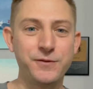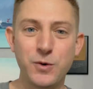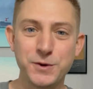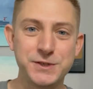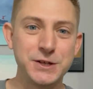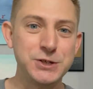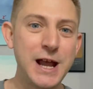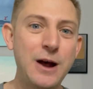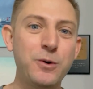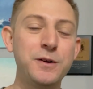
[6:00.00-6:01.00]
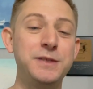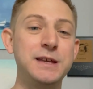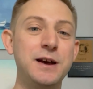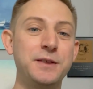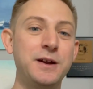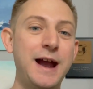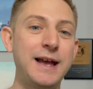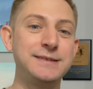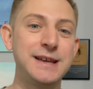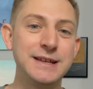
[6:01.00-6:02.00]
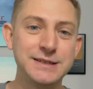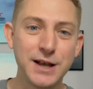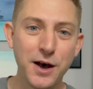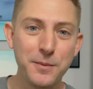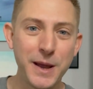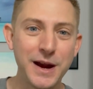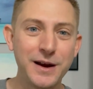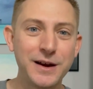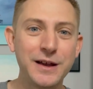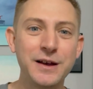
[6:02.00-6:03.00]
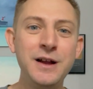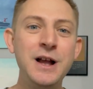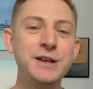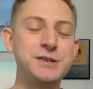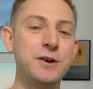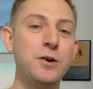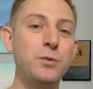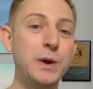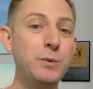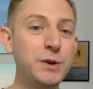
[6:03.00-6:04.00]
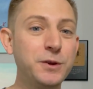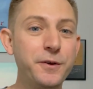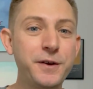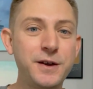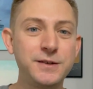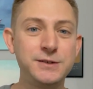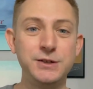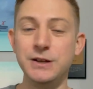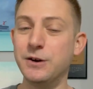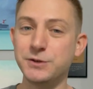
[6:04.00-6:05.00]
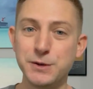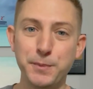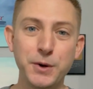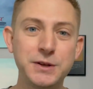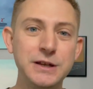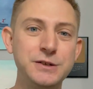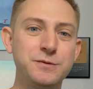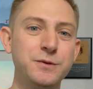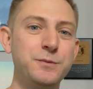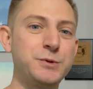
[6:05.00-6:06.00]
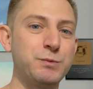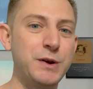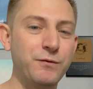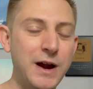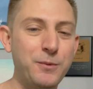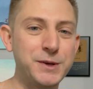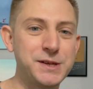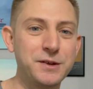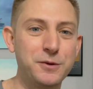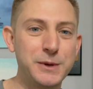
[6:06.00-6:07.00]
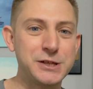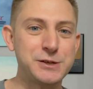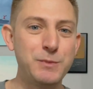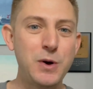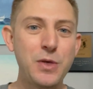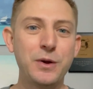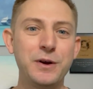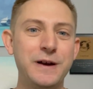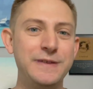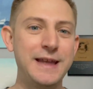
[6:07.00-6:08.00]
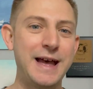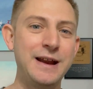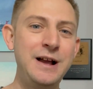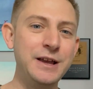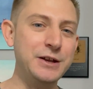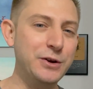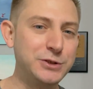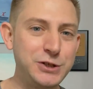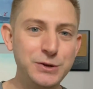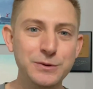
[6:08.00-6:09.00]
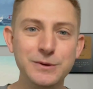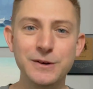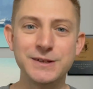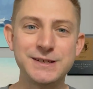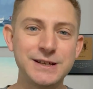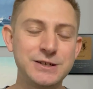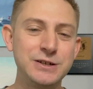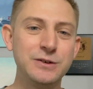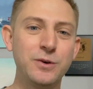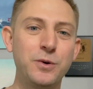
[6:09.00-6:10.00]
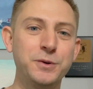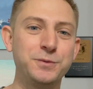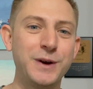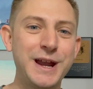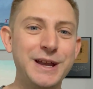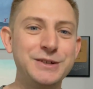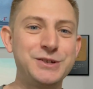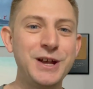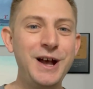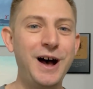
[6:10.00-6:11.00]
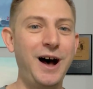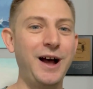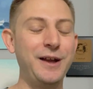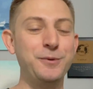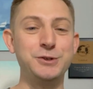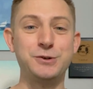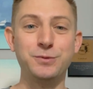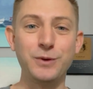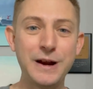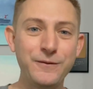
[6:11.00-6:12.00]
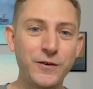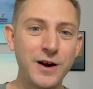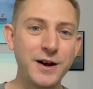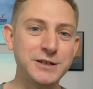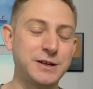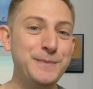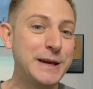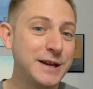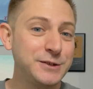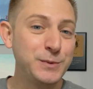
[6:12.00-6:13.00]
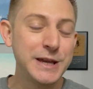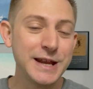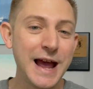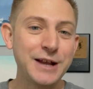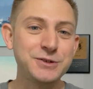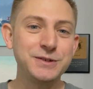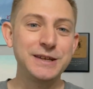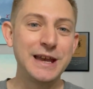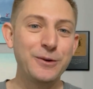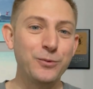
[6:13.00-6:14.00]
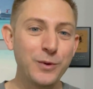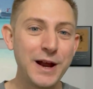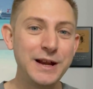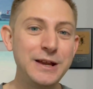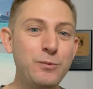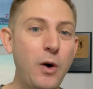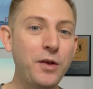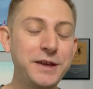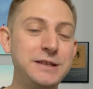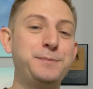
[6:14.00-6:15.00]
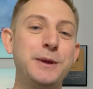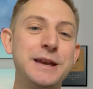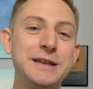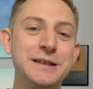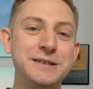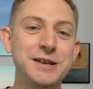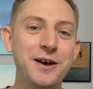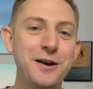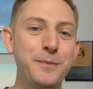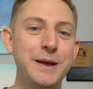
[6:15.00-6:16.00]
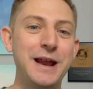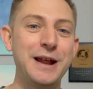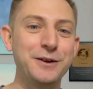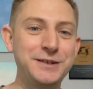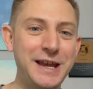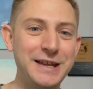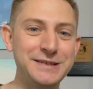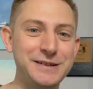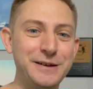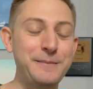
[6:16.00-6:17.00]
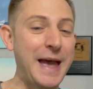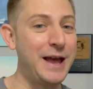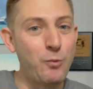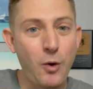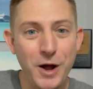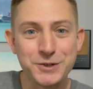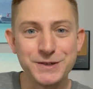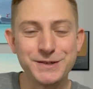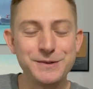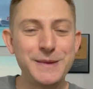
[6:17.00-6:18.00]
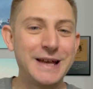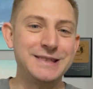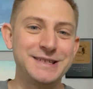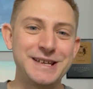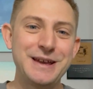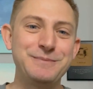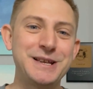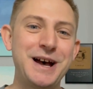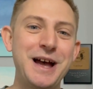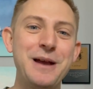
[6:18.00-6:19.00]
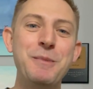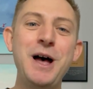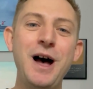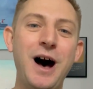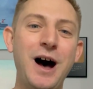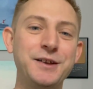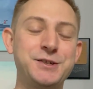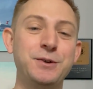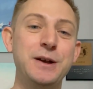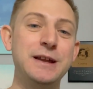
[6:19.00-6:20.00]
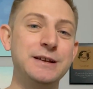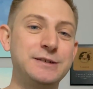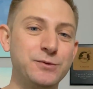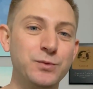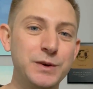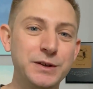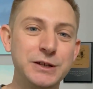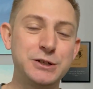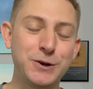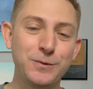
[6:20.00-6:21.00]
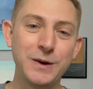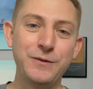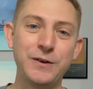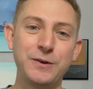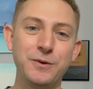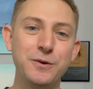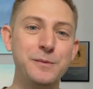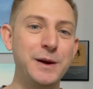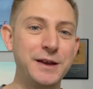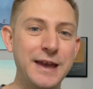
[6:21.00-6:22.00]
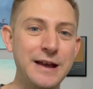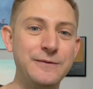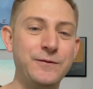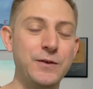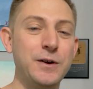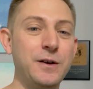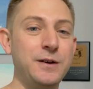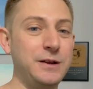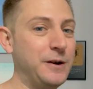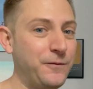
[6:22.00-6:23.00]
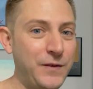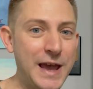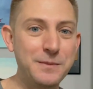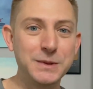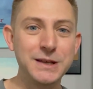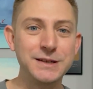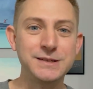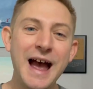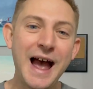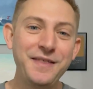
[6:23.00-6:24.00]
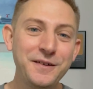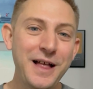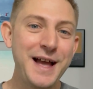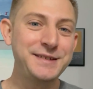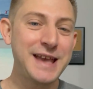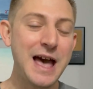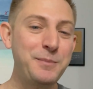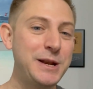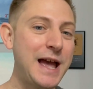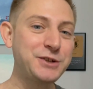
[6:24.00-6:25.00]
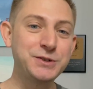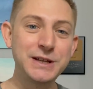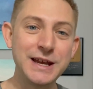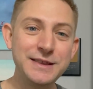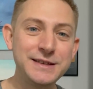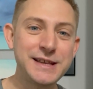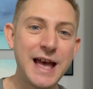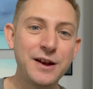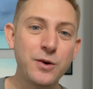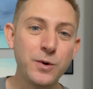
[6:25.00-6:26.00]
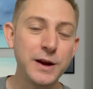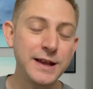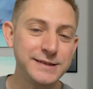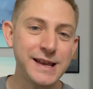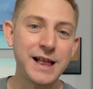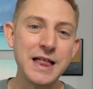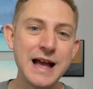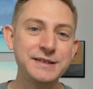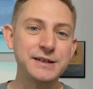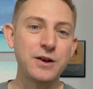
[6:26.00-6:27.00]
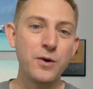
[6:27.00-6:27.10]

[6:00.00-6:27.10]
course, the shower, the other has a tub area. So we would look to, you know, to book these rooms when Rhett was a little bit smaller, in that, you know, 2 to 6 year old range. It was great for us because we could actually get ready while he's playing in the tub. It entertains him and washes him at the same time. So it is a really terrific room, again, for, you know, families. And the last cabin actually in this category is a classic